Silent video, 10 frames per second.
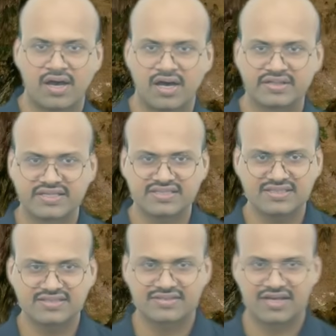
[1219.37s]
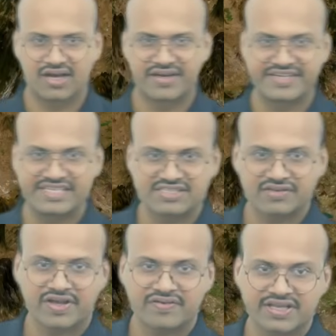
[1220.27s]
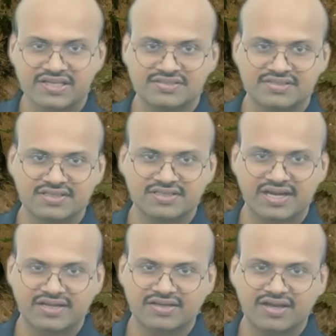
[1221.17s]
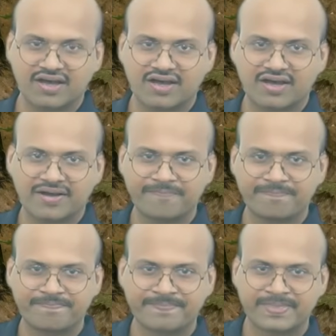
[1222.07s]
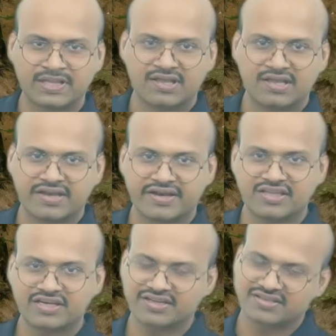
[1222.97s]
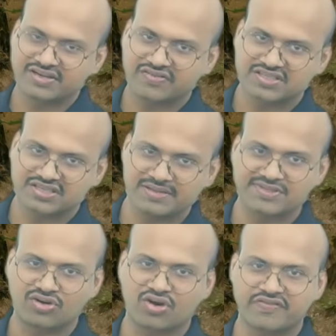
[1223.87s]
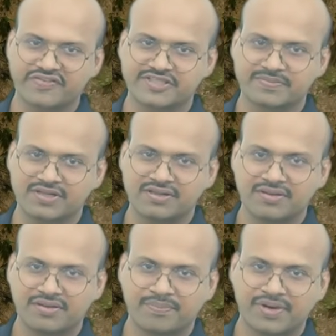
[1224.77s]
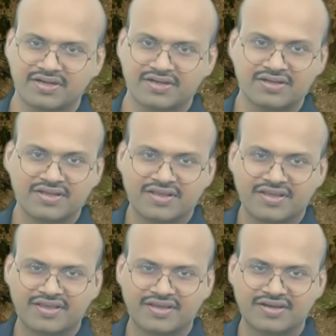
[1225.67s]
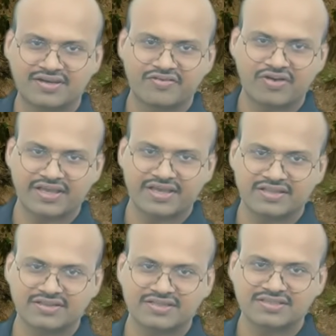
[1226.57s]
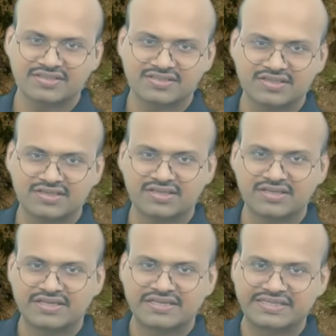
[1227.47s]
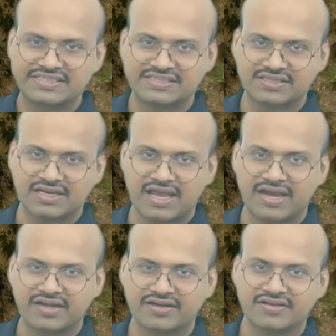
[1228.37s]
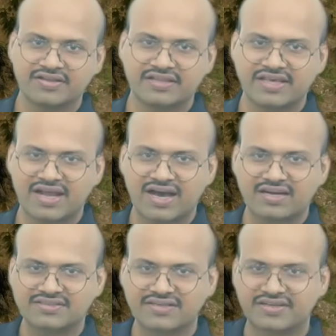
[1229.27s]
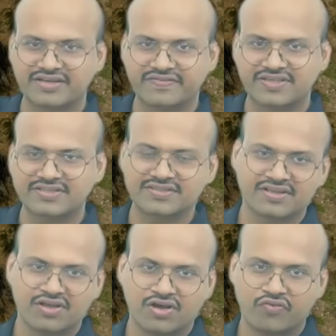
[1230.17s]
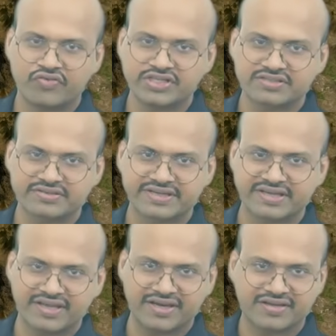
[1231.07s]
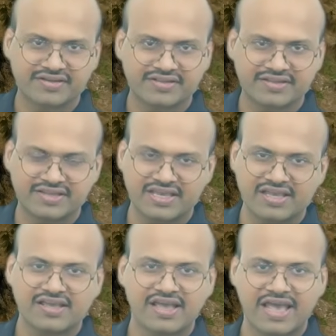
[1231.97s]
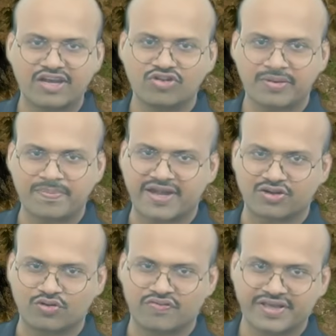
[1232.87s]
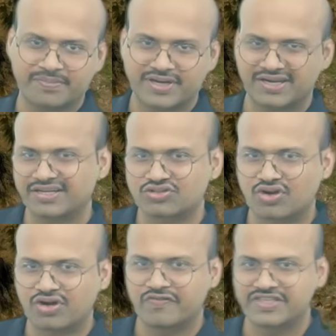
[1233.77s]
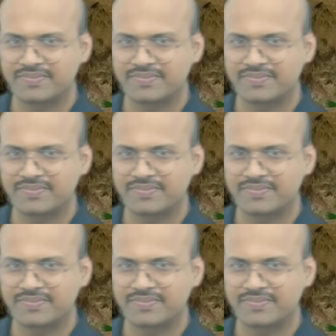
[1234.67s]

This is a region where we can see that the river streams are not visible, but here again this is the region, and there are certain rivers which create the annular pattern over here, but it is not visible